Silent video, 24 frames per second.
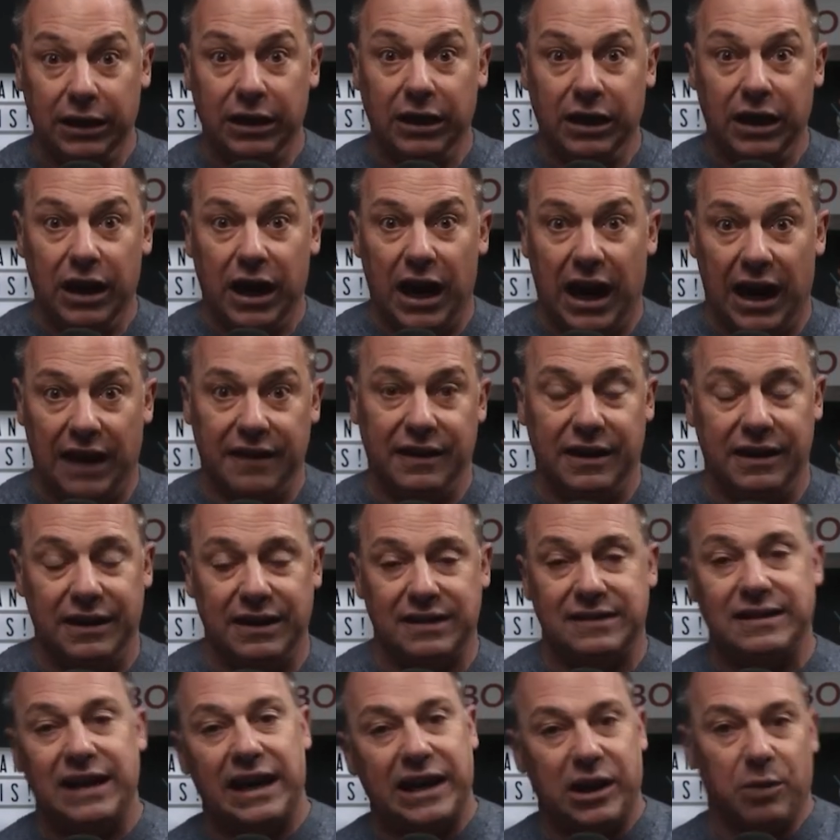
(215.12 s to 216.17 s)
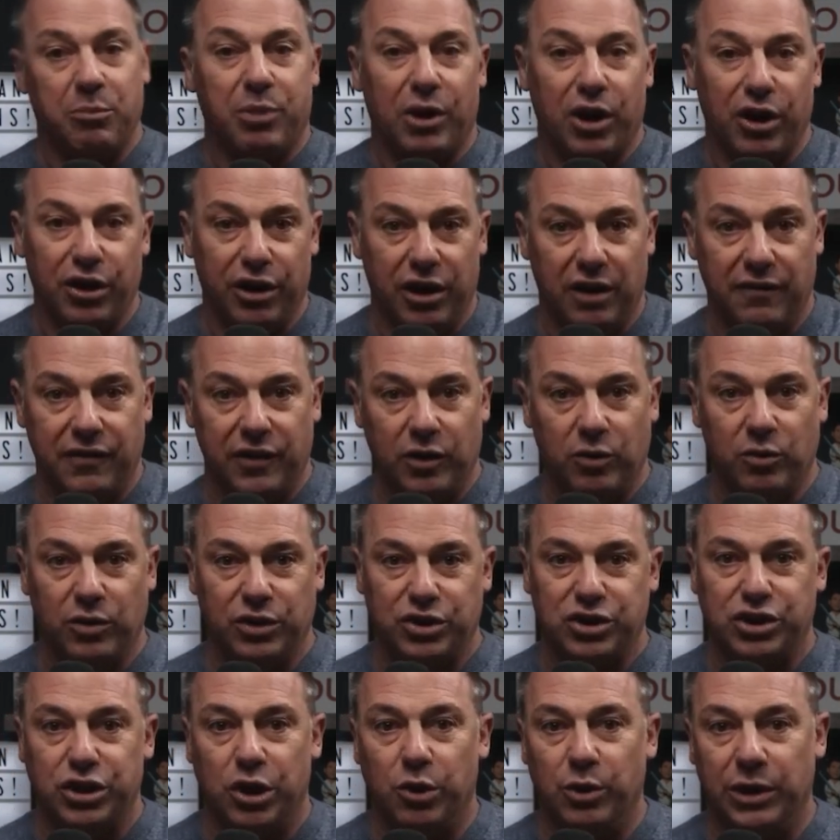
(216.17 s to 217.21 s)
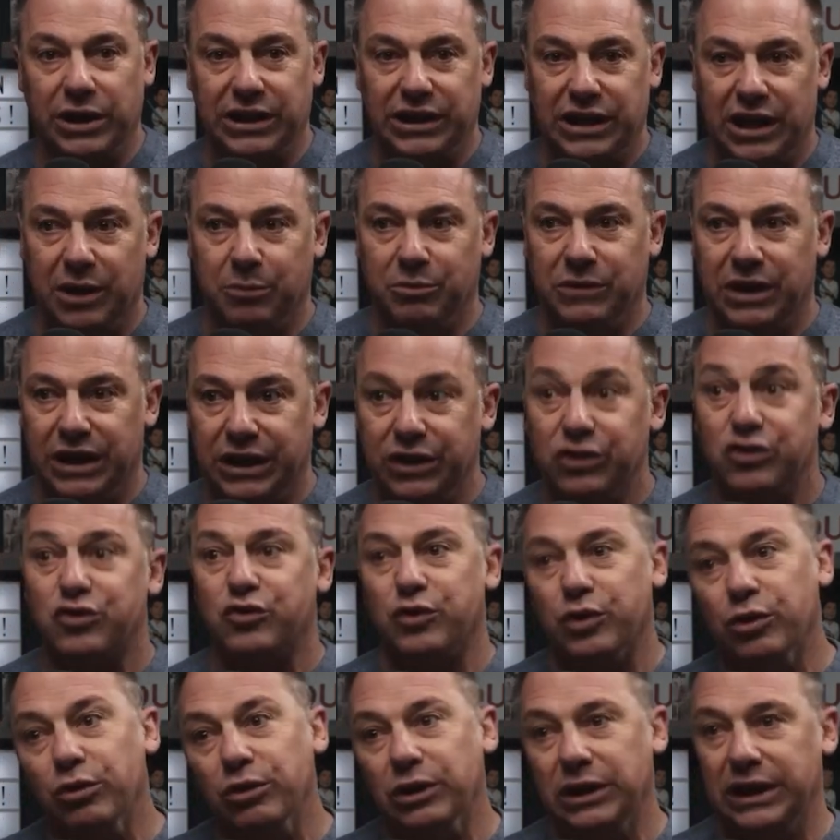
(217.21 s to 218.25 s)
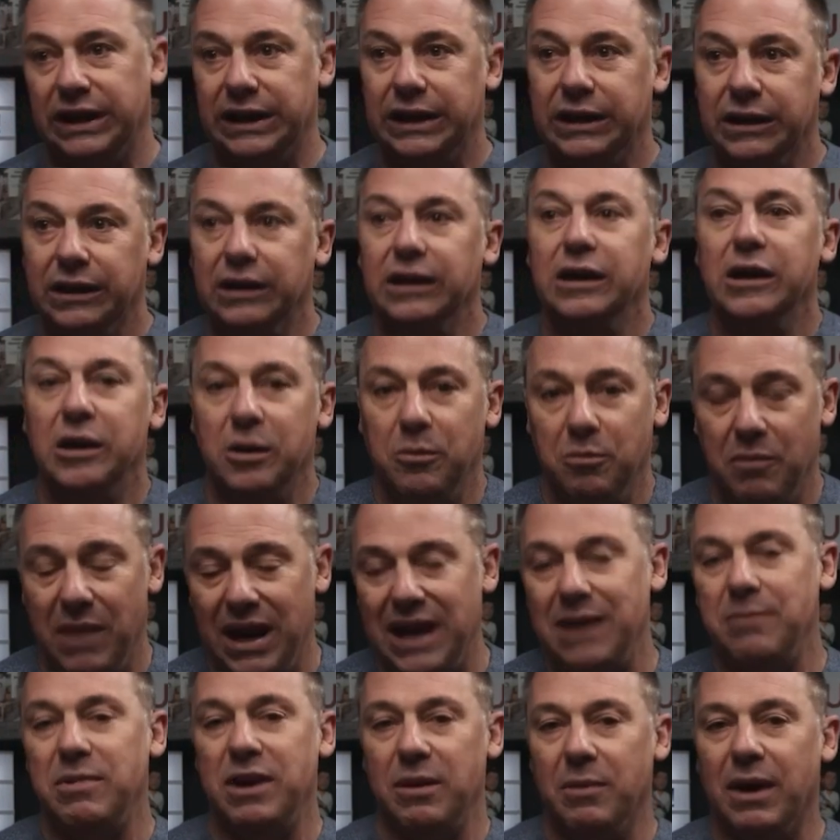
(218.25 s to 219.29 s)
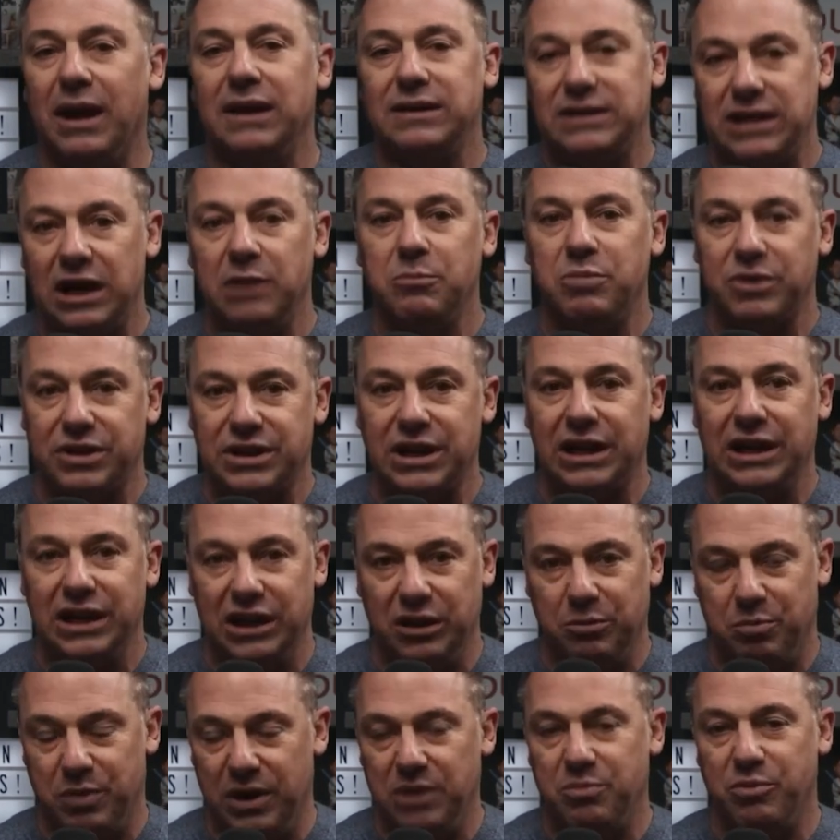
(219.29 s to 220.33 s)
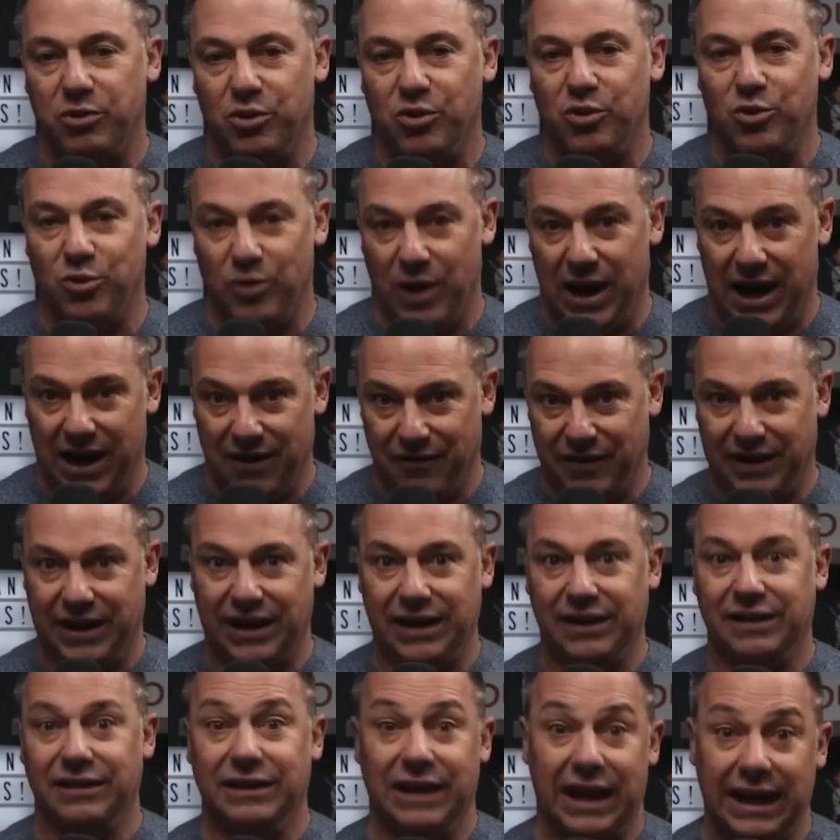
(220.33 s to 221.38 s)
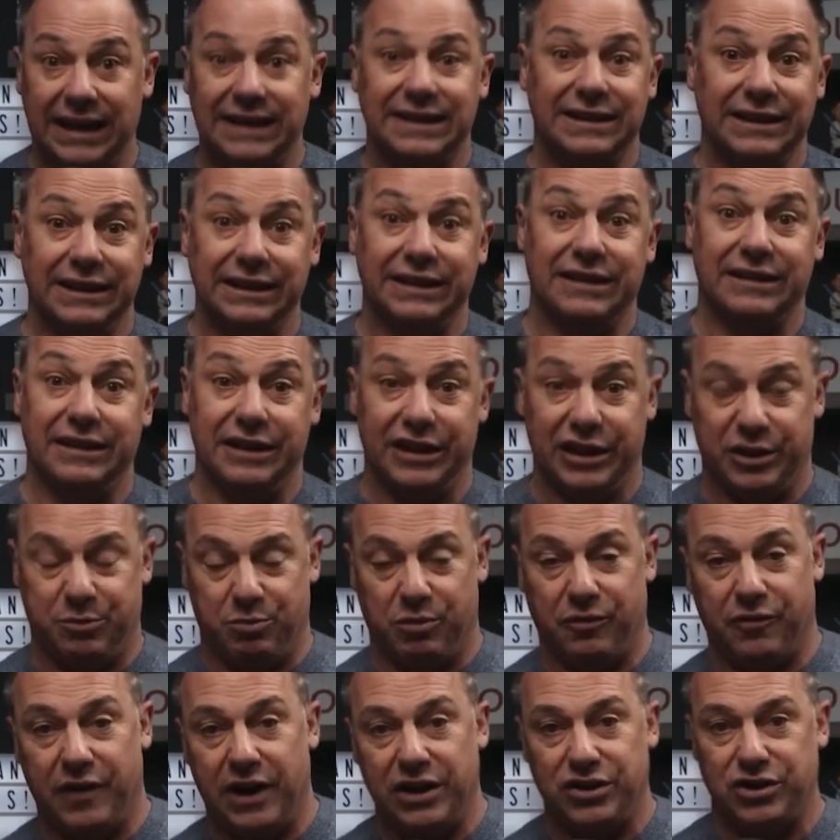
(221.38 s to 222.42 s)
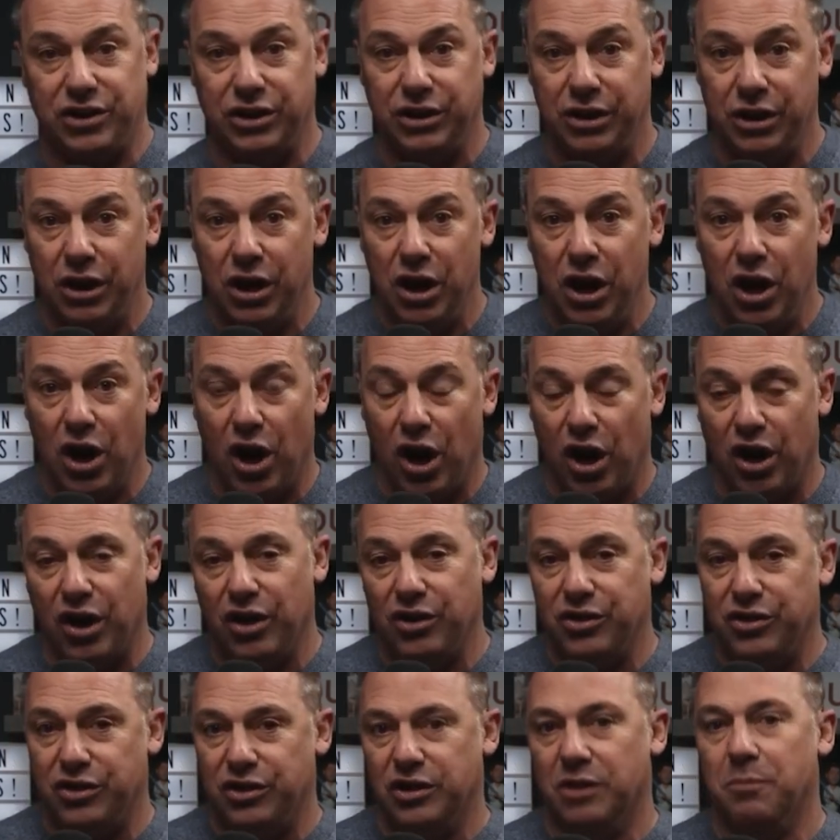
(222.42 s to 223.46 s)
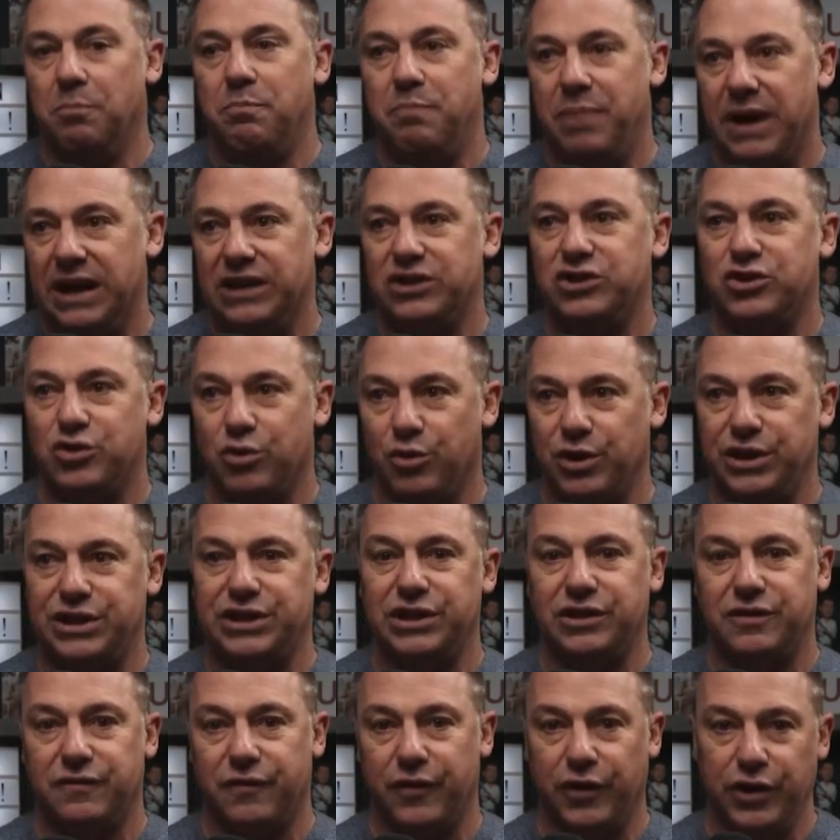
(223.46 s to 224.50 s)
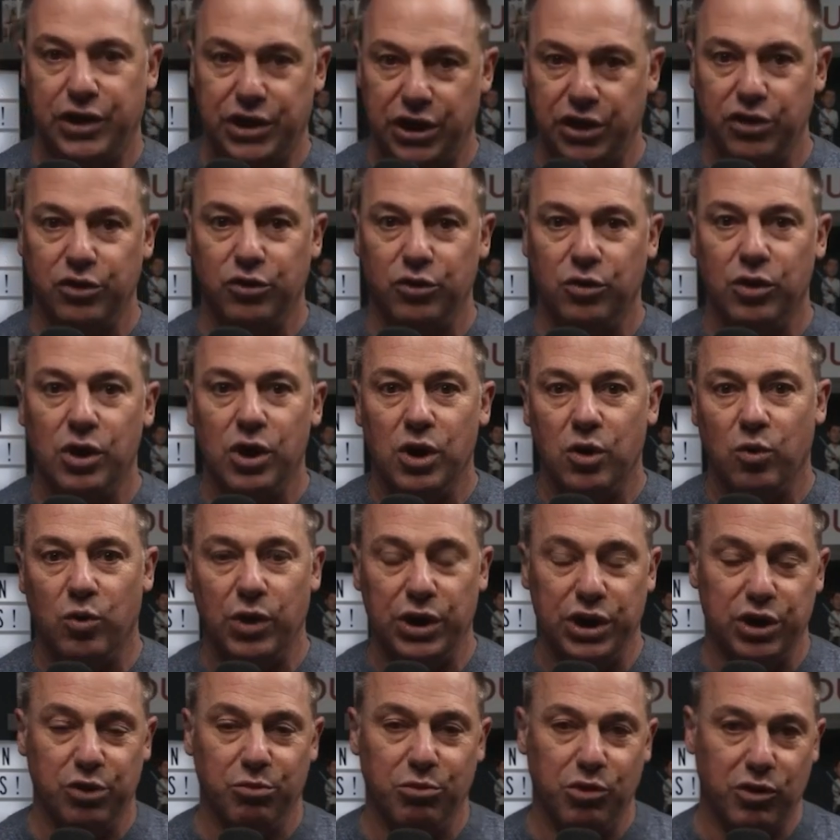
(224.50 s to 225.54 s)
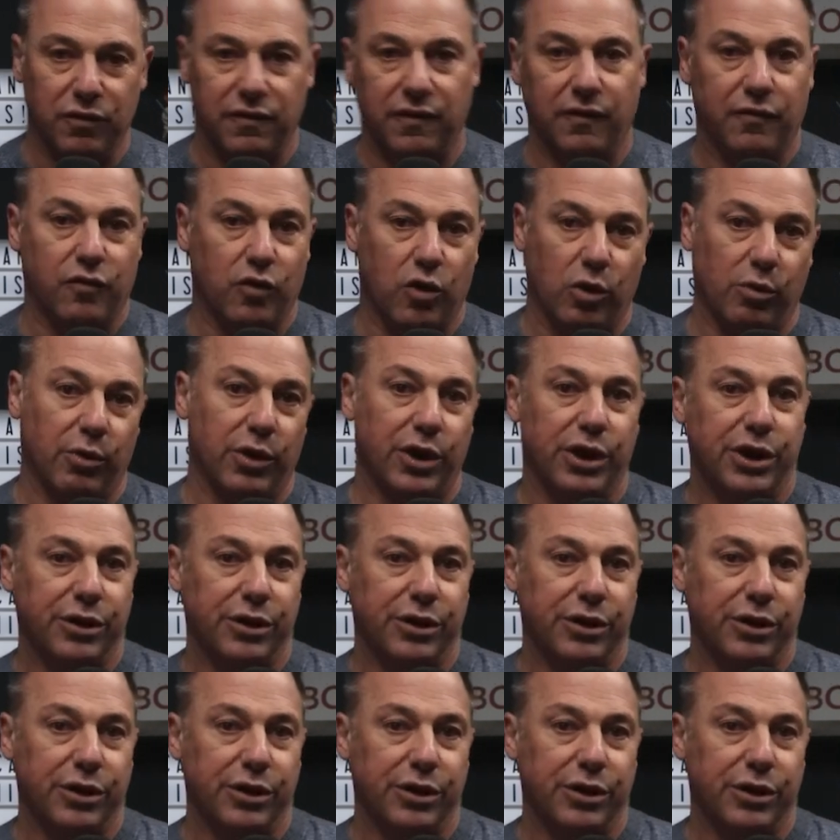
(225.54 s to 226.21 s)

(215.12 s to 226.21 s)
And then the second part of it was showing them that truly maybe about 10% of the people who have a license in this profession are the best choices for you when you're moving forward.